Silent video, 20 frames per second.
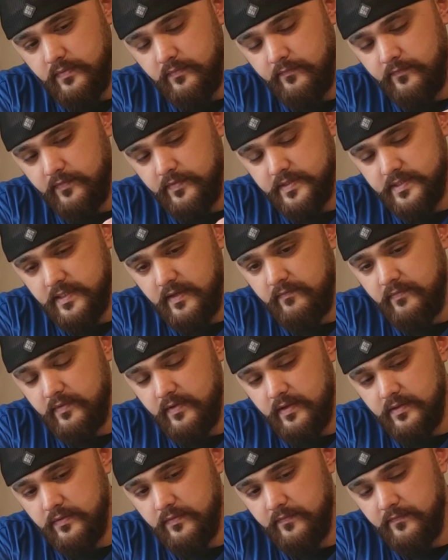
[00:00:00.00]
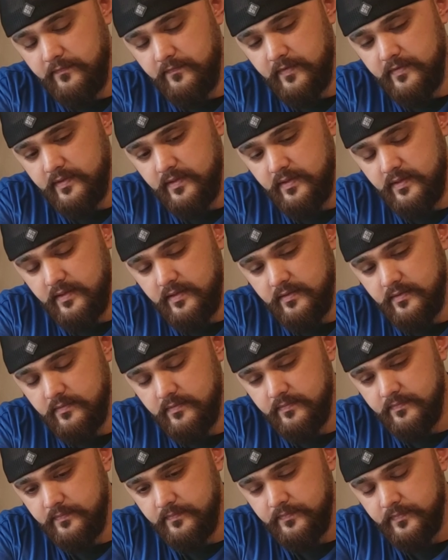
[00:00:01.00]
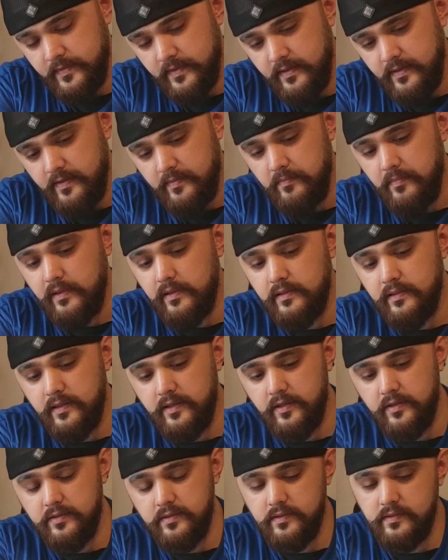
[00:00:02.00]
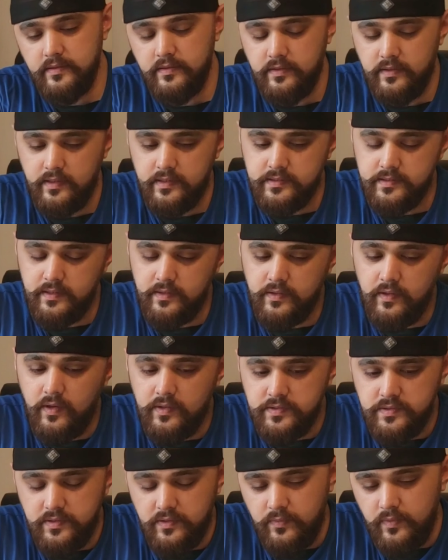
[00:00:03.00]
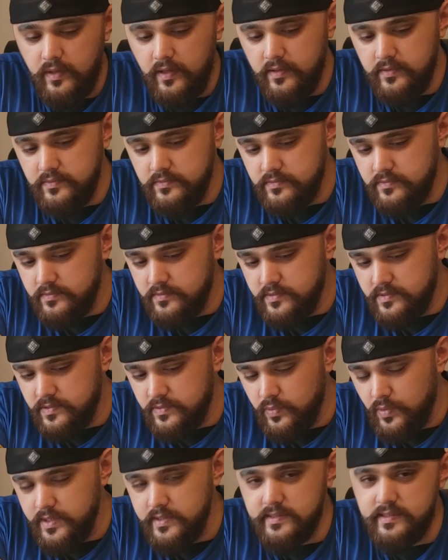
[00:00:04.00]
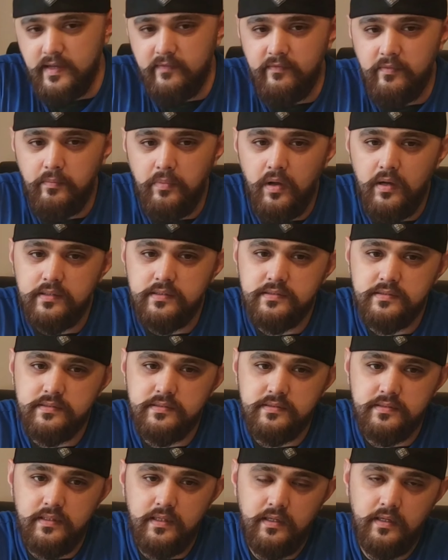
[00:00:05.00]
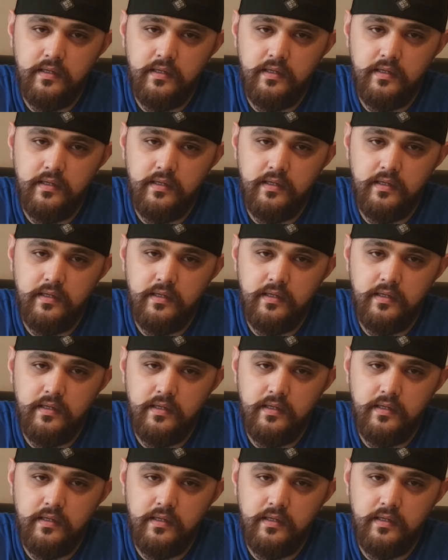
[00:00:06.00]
for the 750 milliliter, it's gonna cost you around 27 bucks.